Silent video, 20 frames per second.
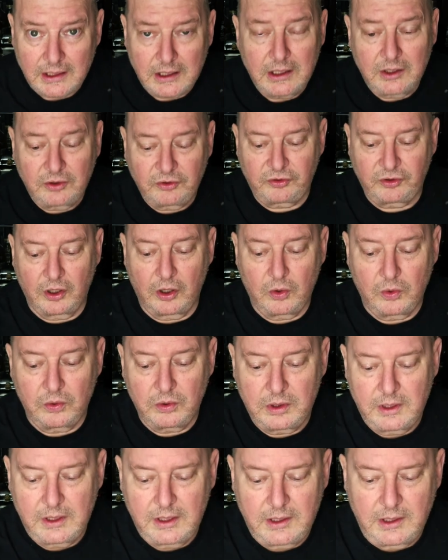So
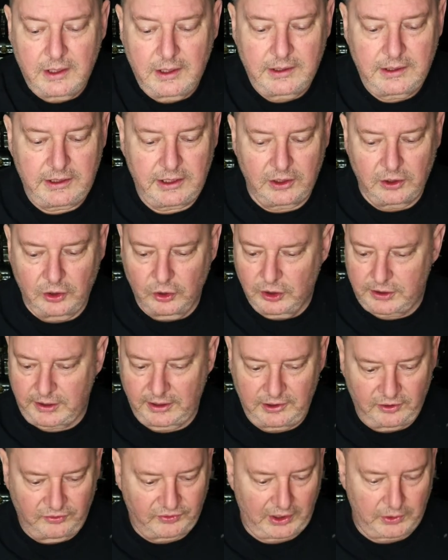you look and
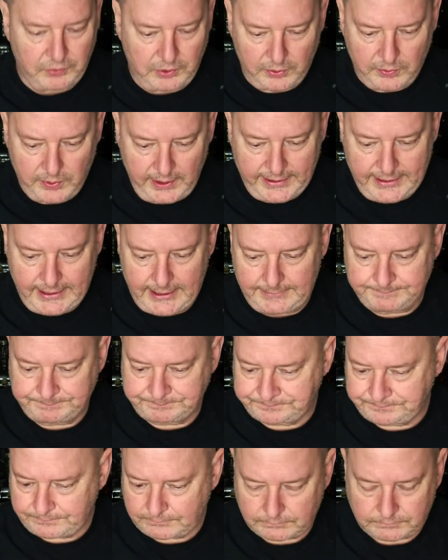you say, what do I got?
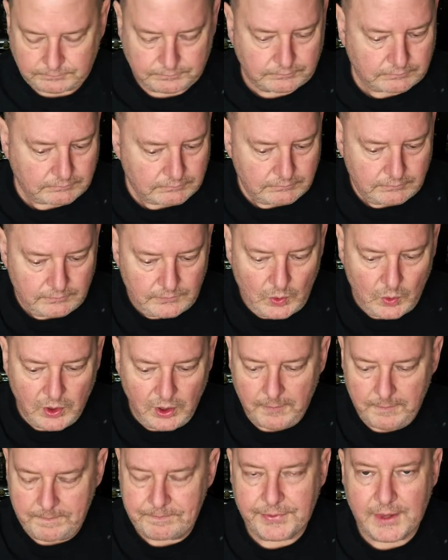
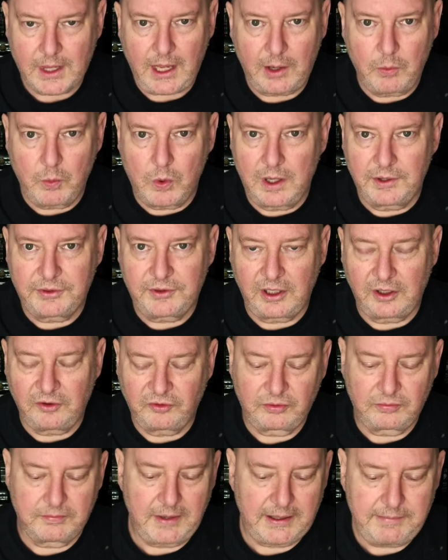Well, I want this.
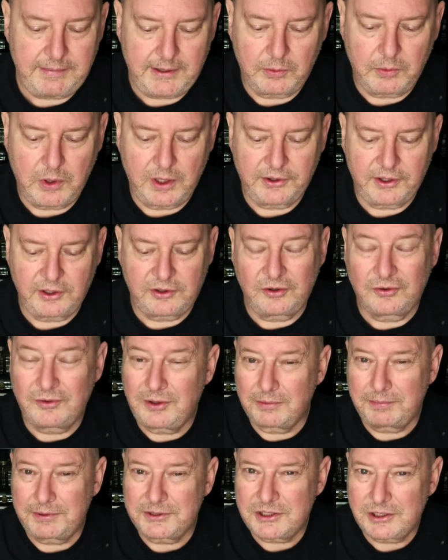Maybe I want the tuna,
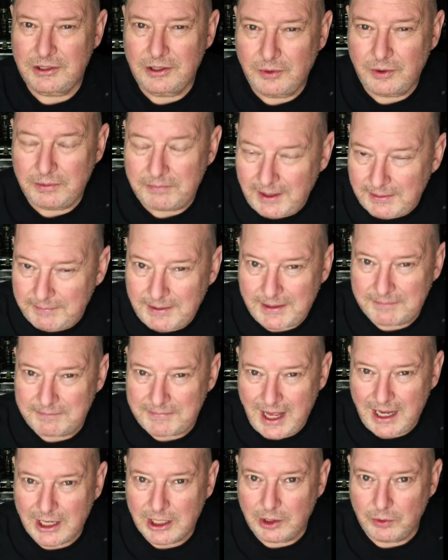but you know what? Maybe I'm
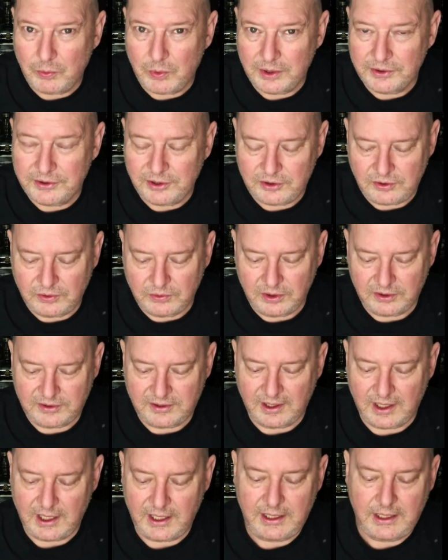not going to want the tuna
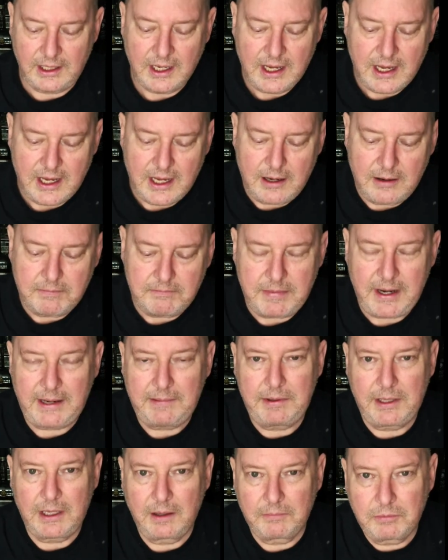tonight.
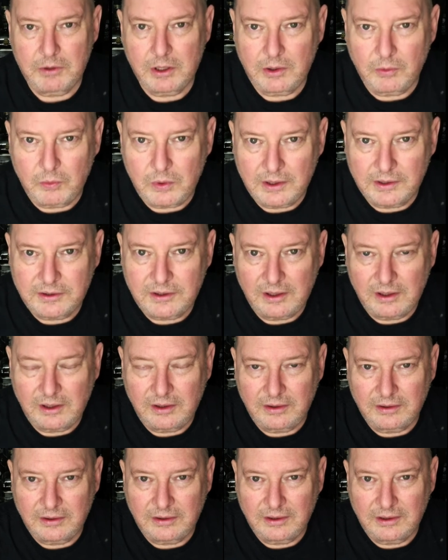Maybe I'm going to want the,
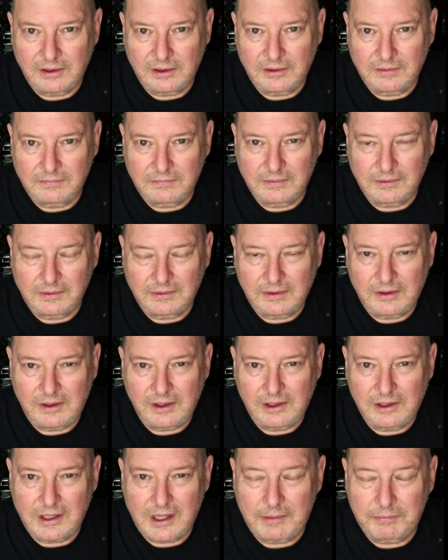the, the
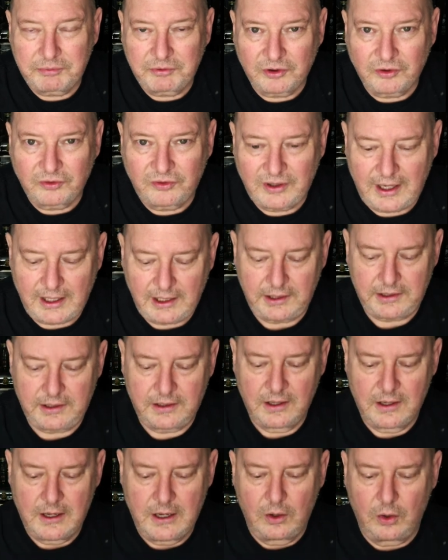lobster salad
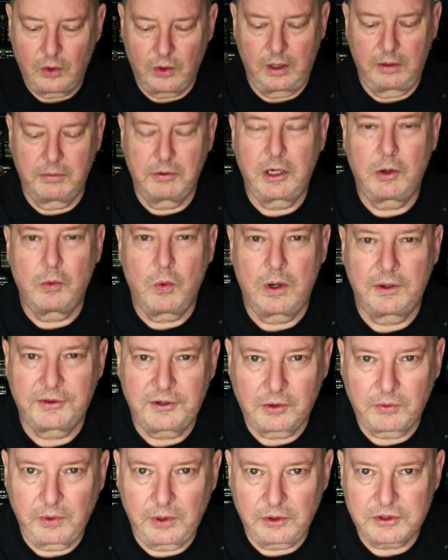or I'm going to want the
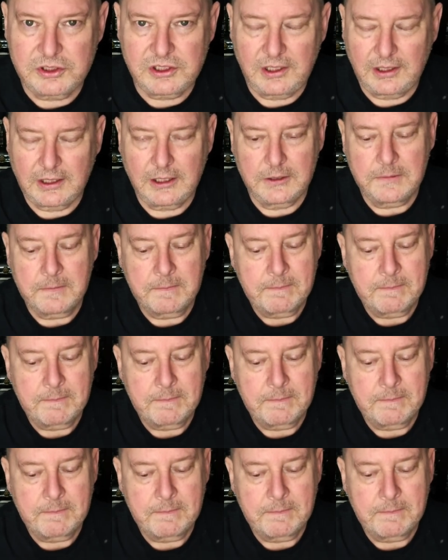grilled chicken.